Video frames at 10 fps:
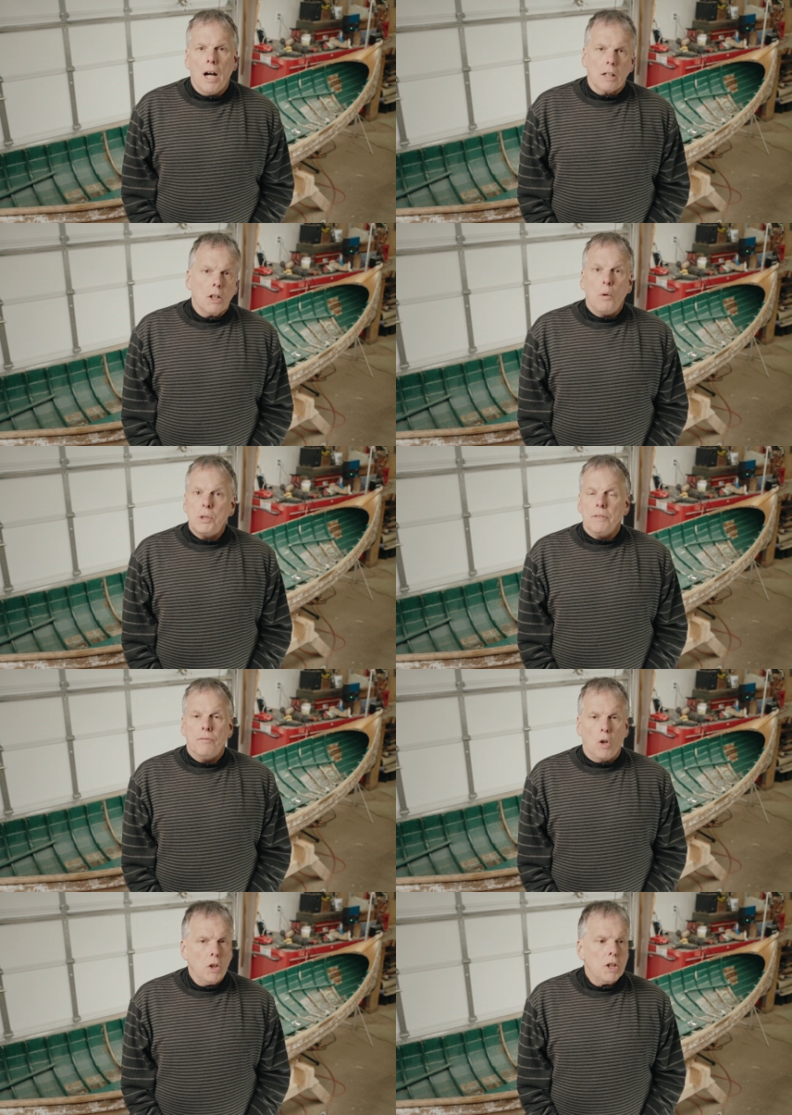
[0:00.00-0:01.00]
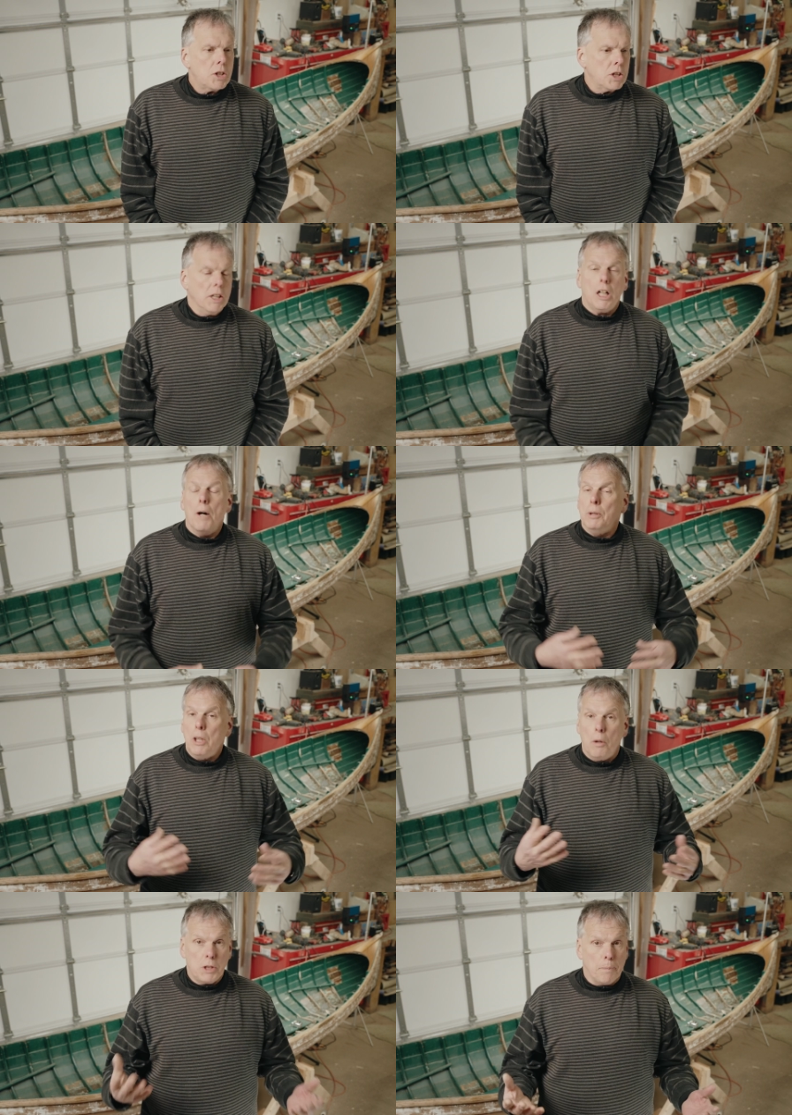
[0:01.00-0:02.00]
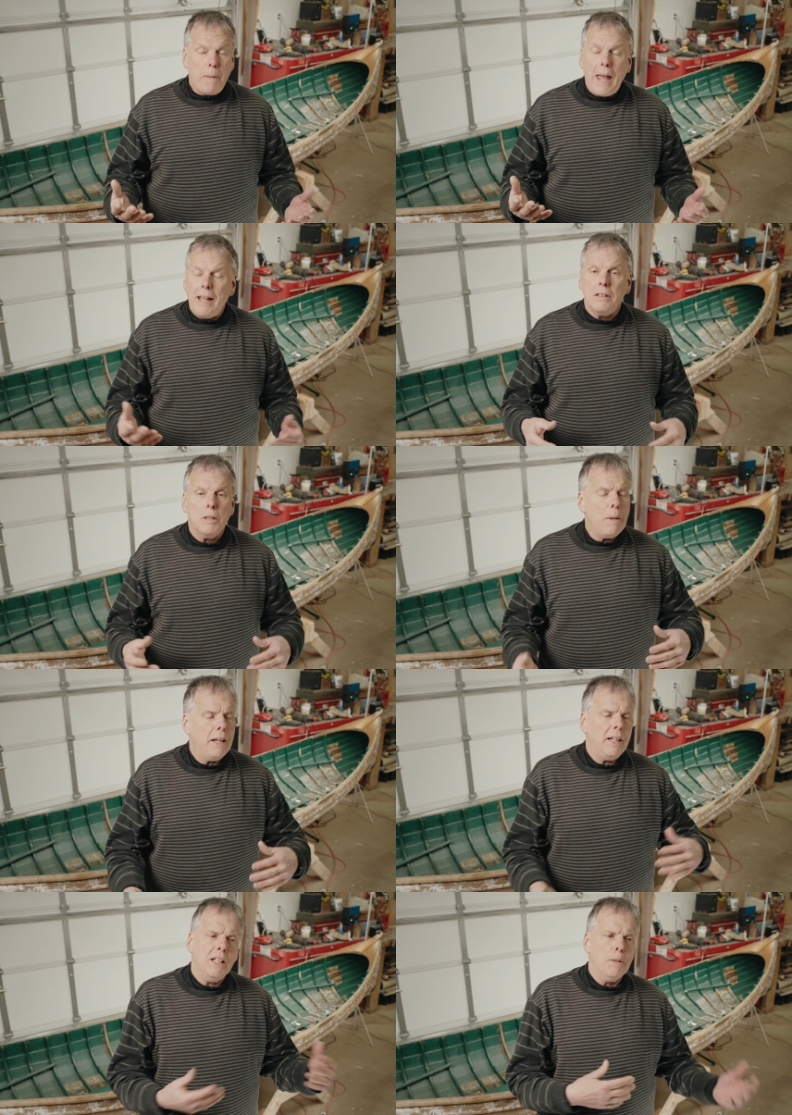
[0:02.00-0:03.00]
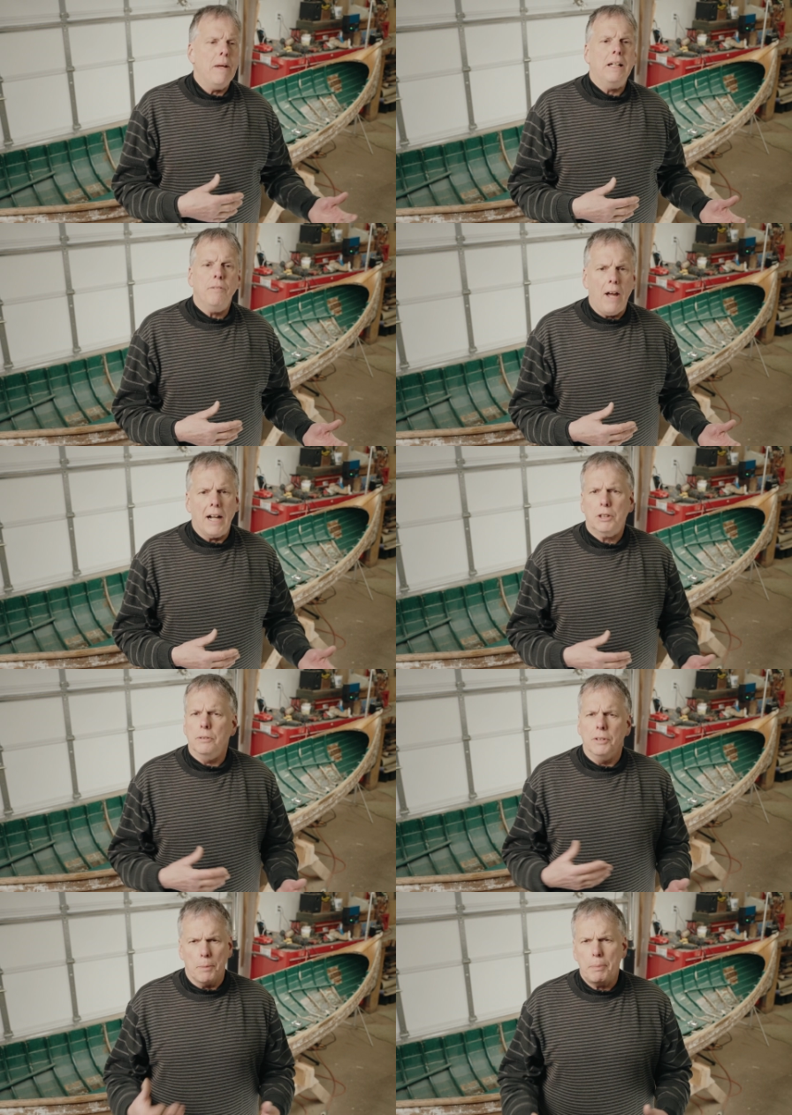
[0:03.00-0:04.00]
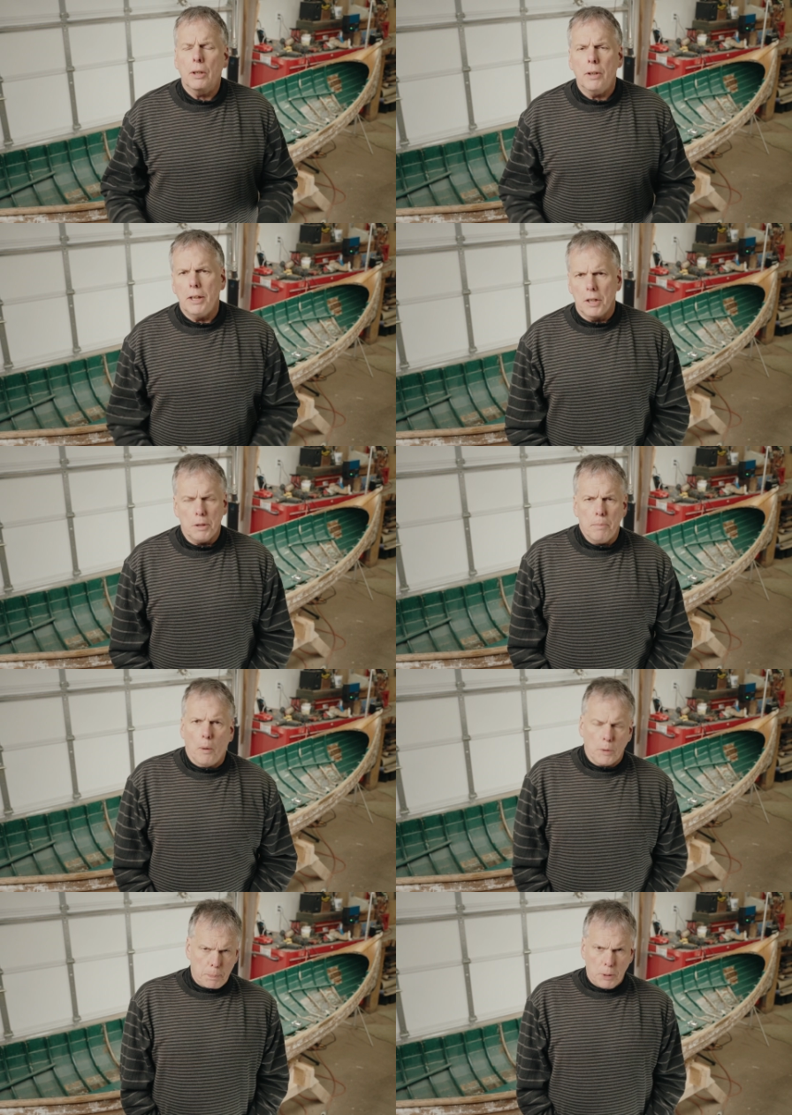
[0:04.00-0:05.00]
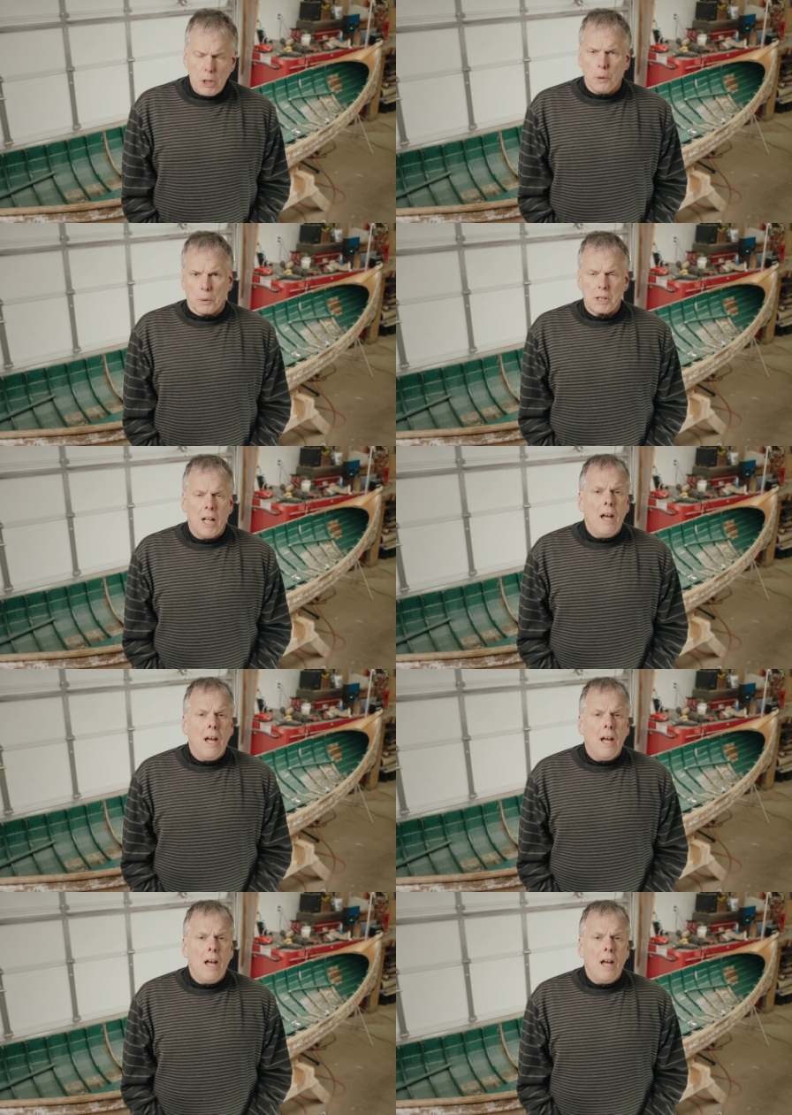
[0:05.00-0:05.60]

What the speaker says: coats of varnish and a couple coats of paint, depending on the manufacturer and the period that the boat was produced.